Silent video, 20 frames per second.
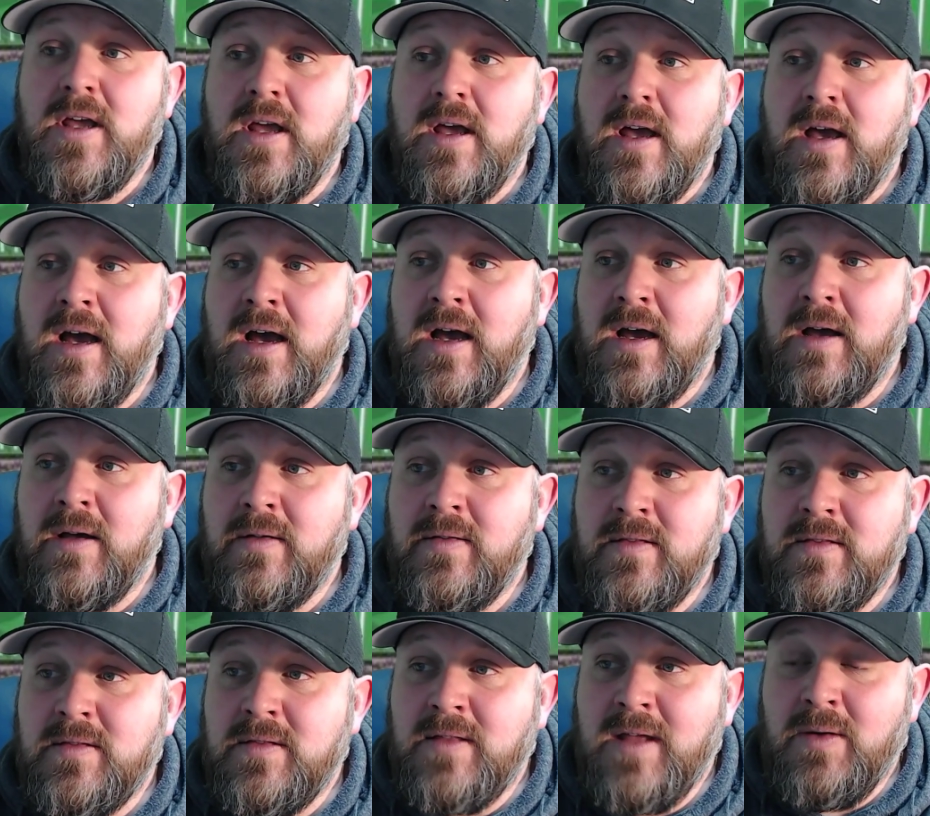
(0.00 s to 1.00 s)

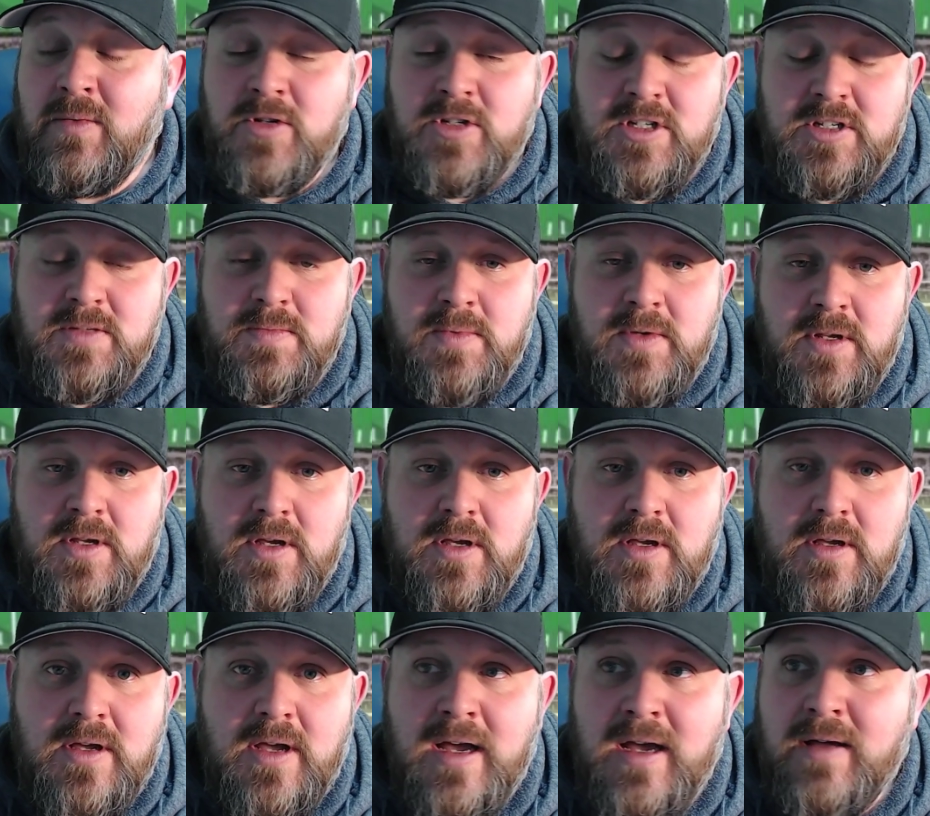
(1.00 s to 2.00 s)
That would just be
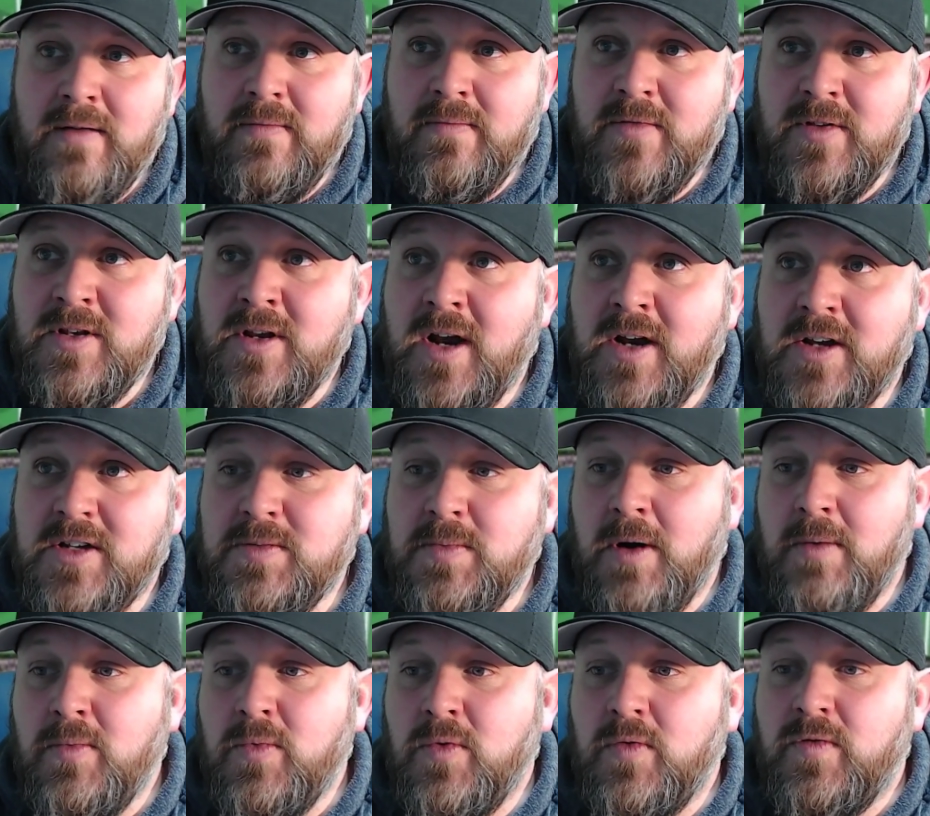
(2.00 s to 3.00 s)
not a
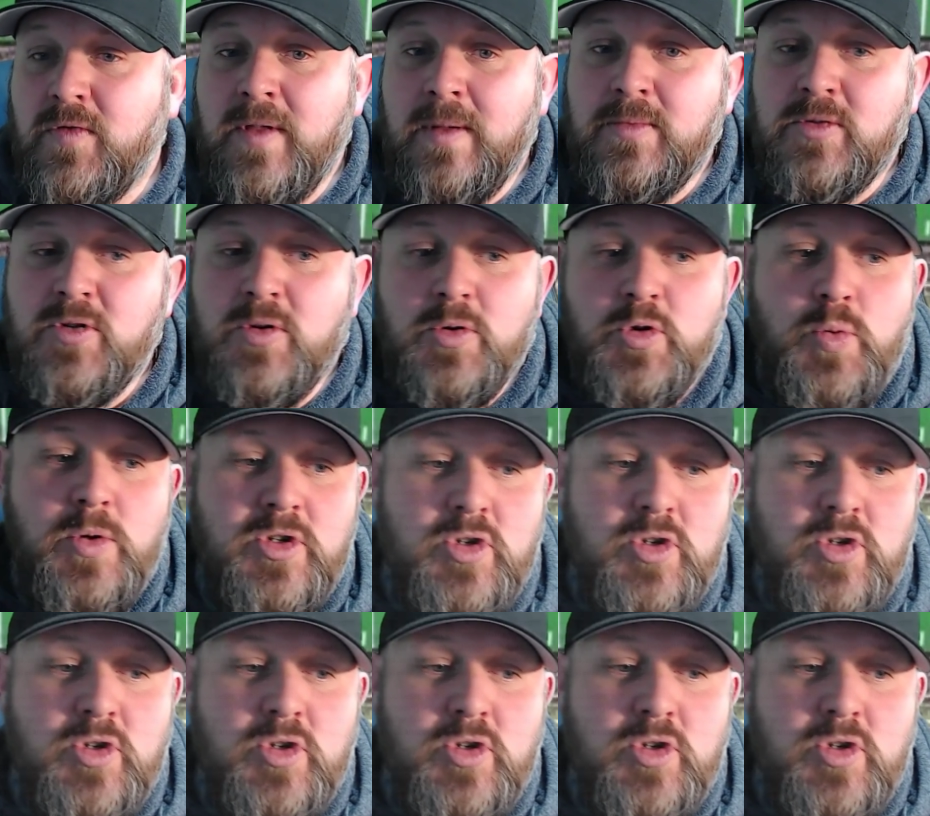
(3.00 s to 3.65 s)
smart move for them, so we'll switch